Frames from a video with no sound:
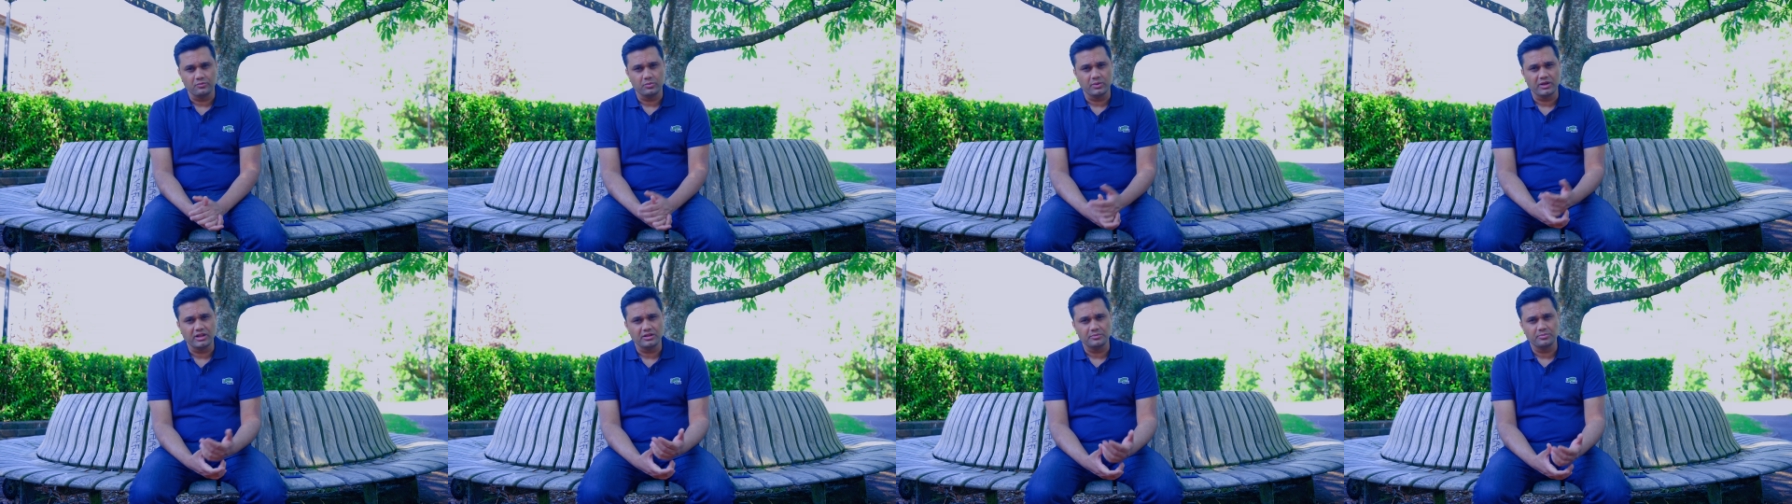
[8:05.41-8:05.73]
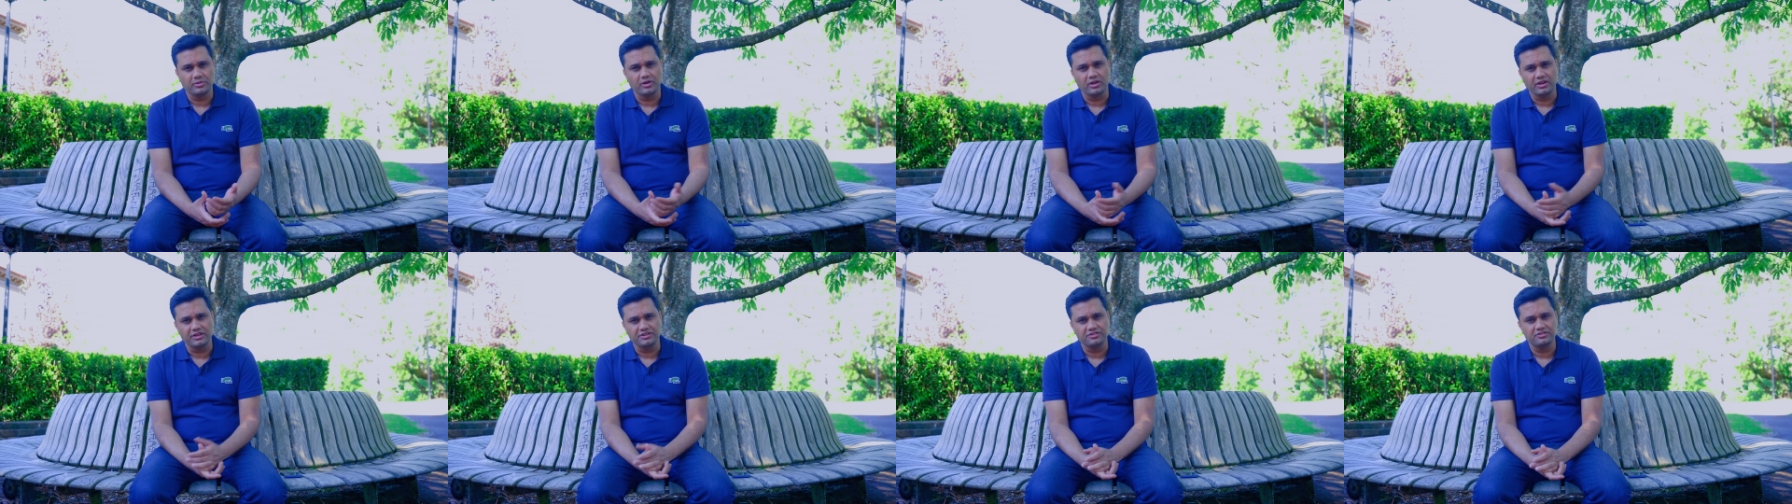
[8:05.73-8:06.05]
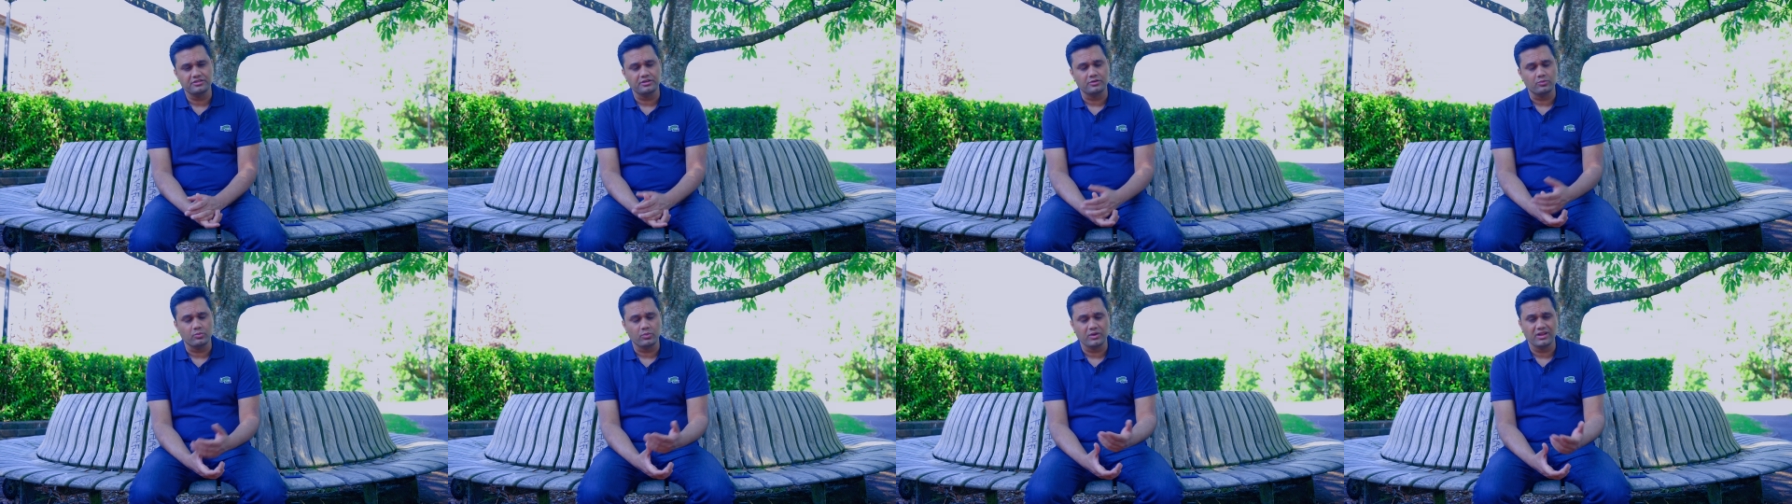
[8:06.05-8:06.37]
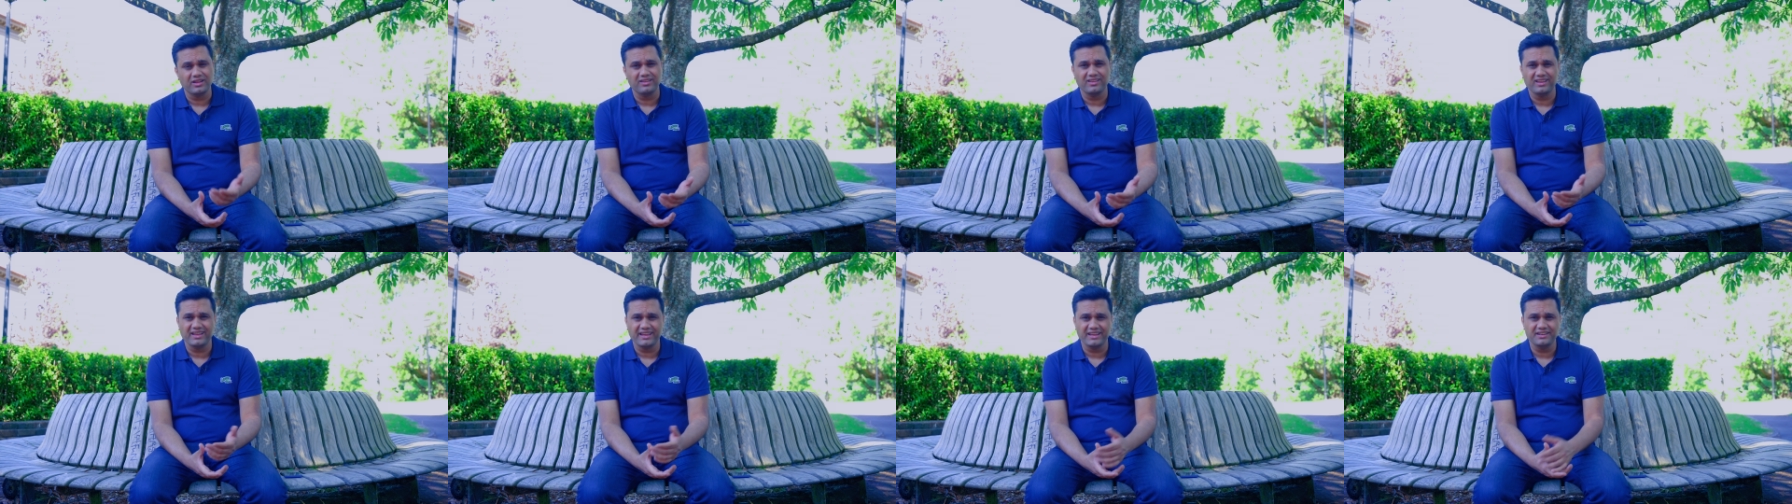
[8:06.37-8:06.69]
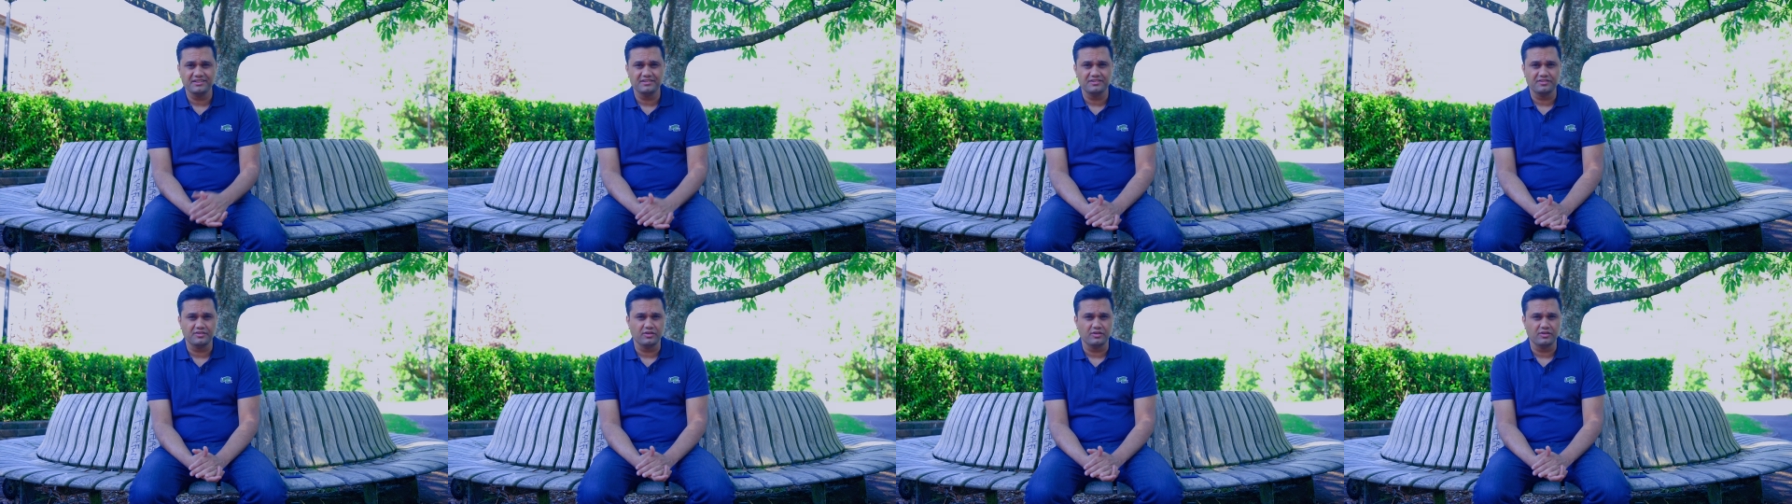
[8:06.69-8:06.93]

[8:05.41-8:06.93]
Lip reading: well polished and well liked,